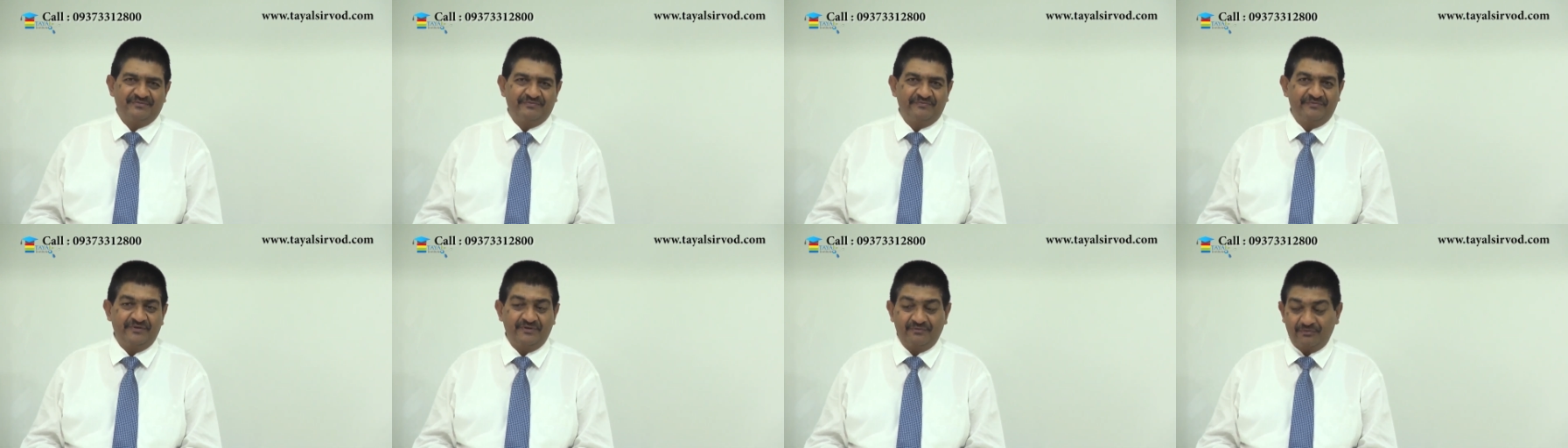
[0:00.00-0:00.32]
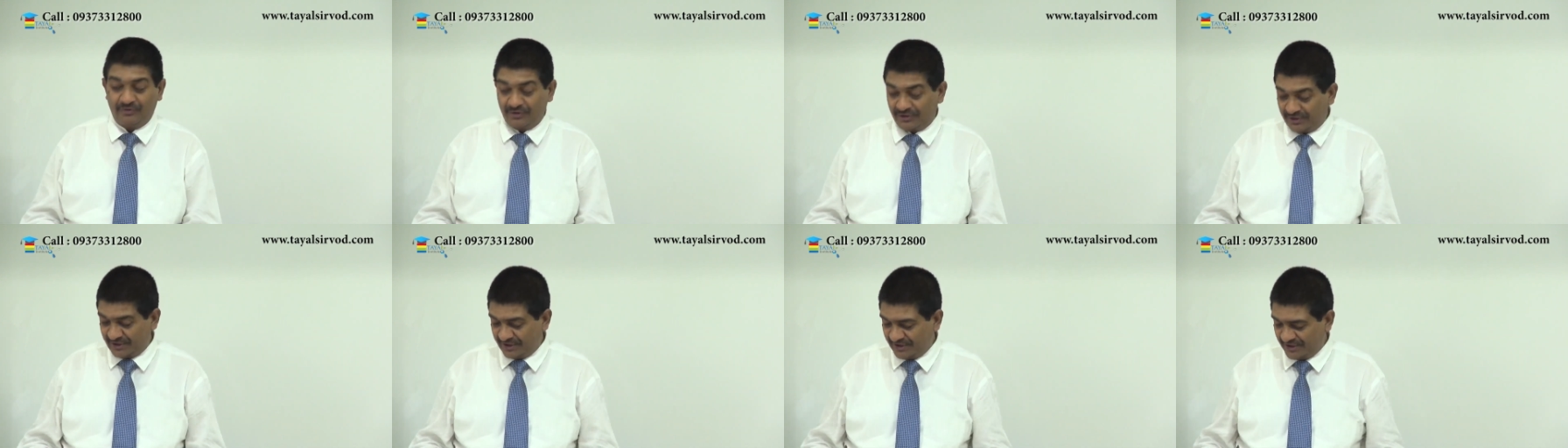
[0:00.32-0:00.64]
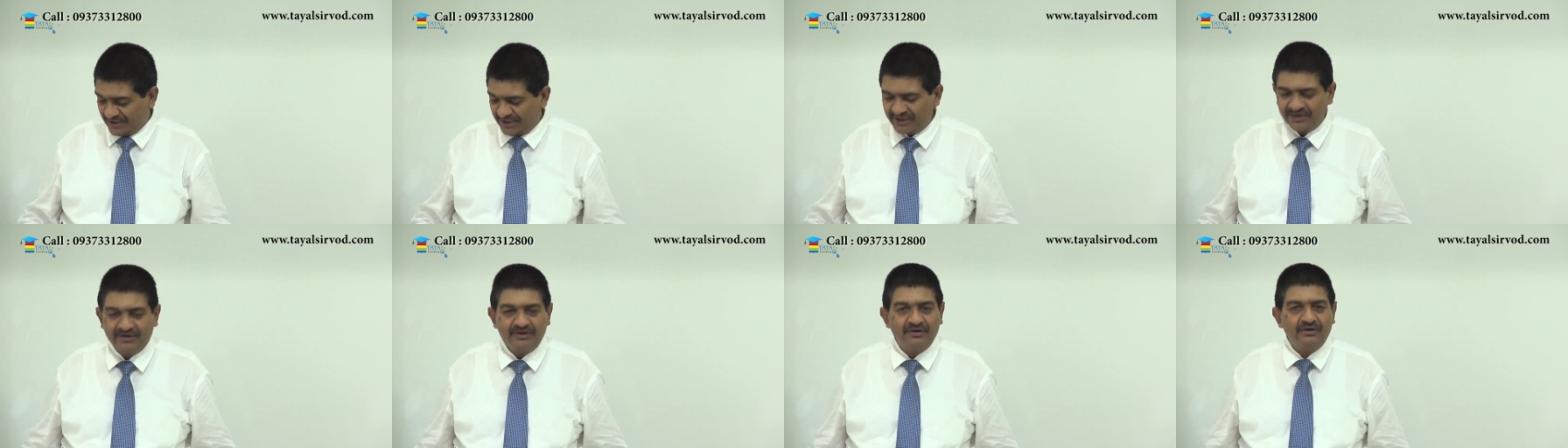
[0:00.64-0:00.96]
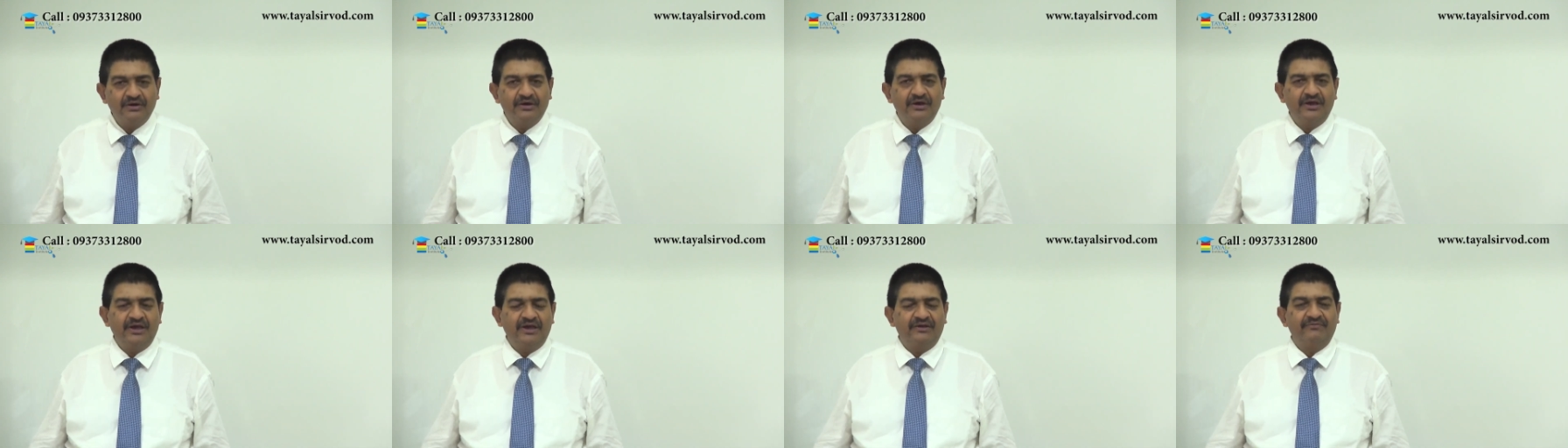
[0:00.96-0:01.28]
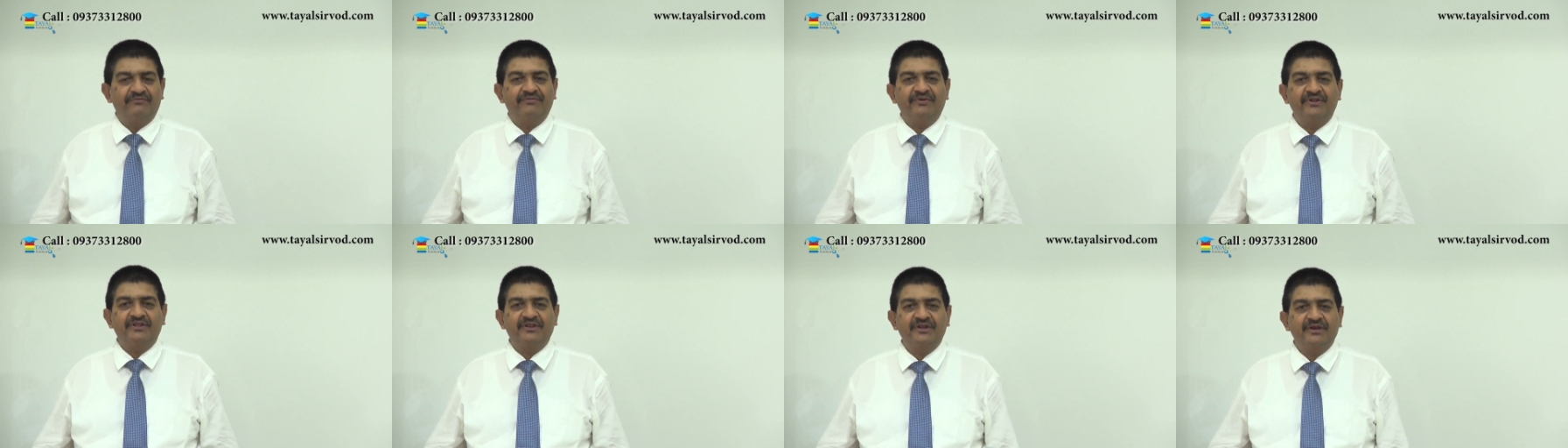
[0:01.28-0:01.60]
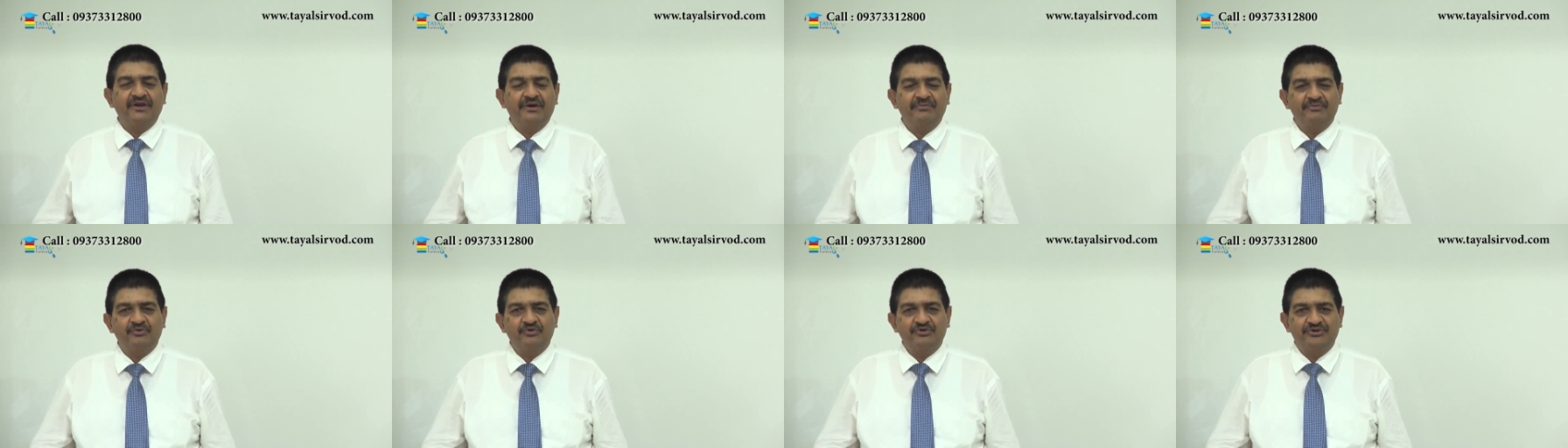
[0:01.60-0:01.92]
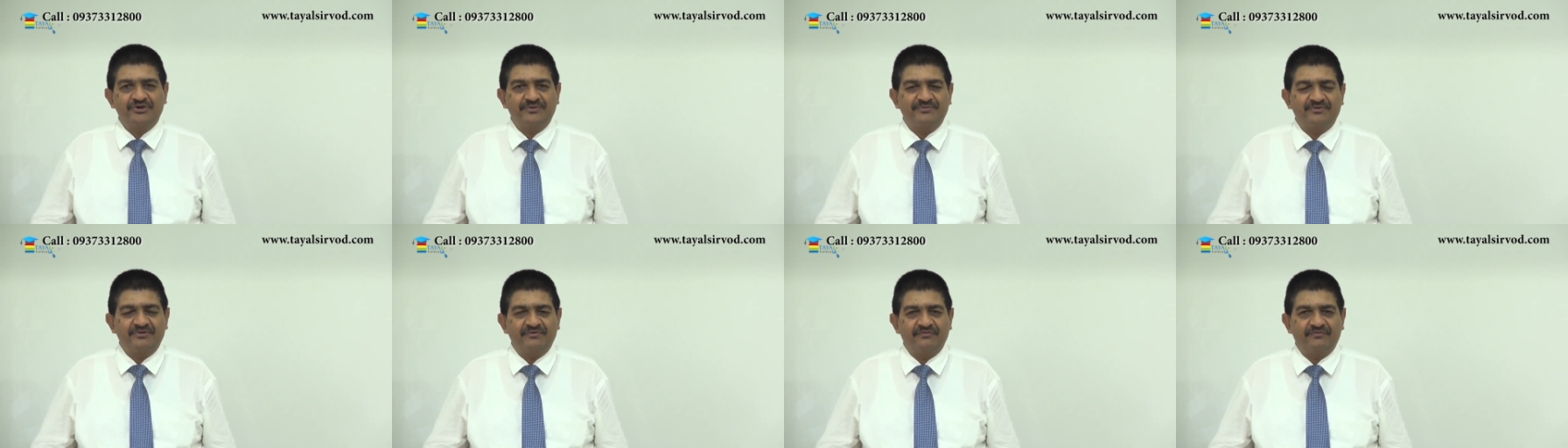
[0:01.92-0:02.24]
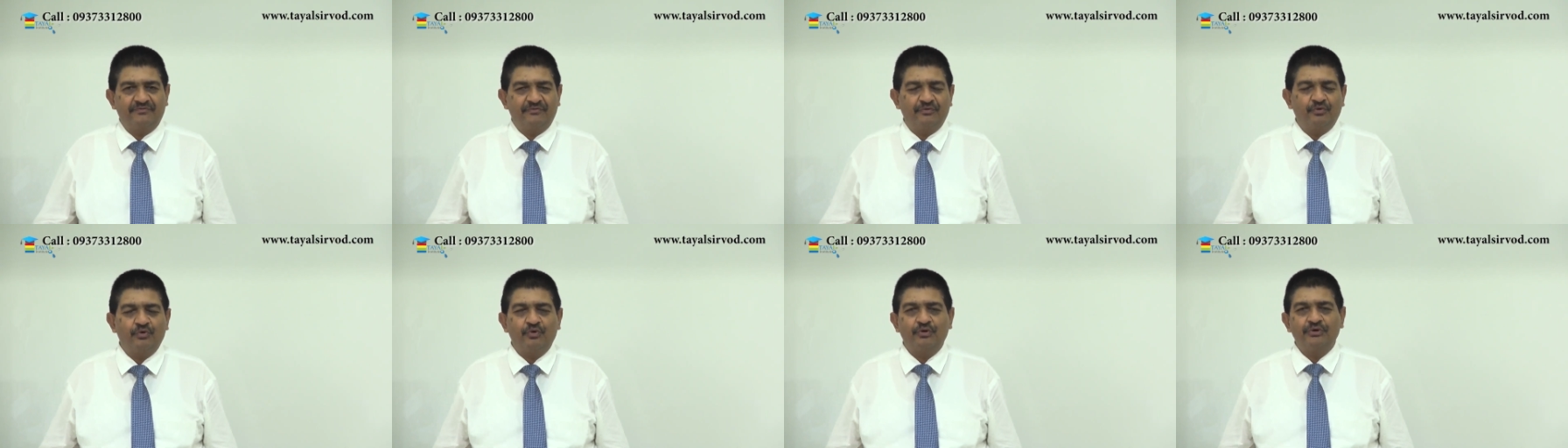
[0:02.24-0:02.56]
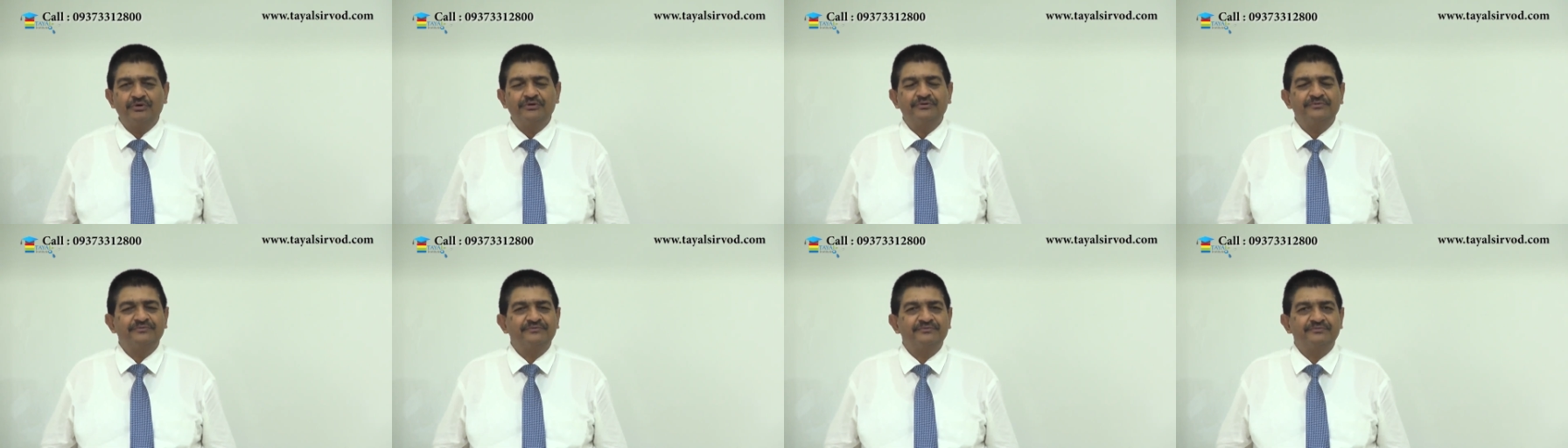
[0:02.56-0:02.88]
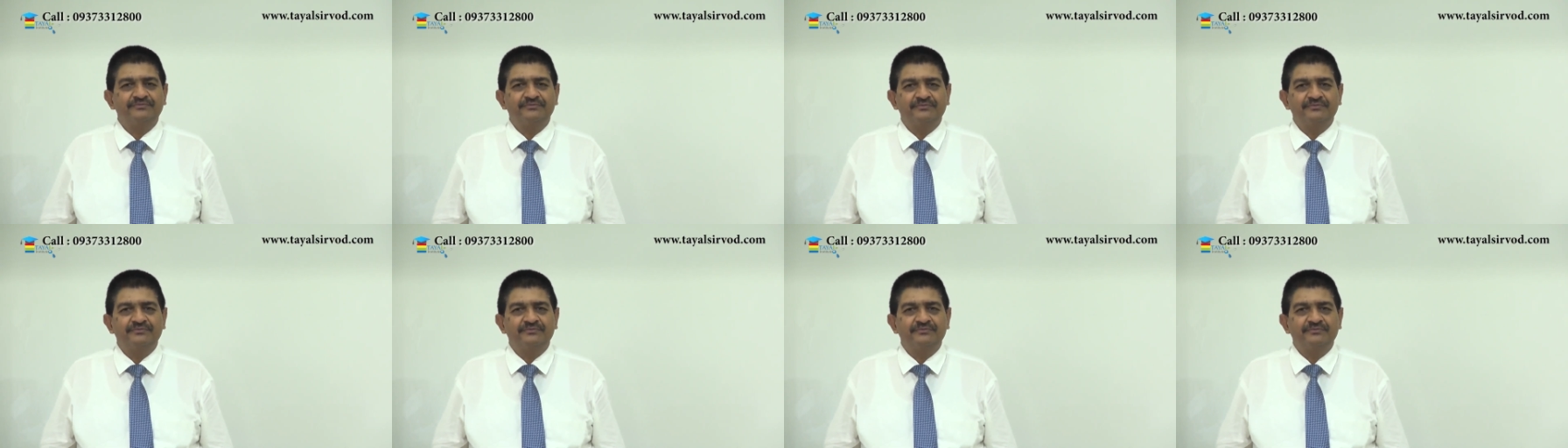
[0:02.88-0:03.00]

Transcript: We have already done everything up to chapter 4.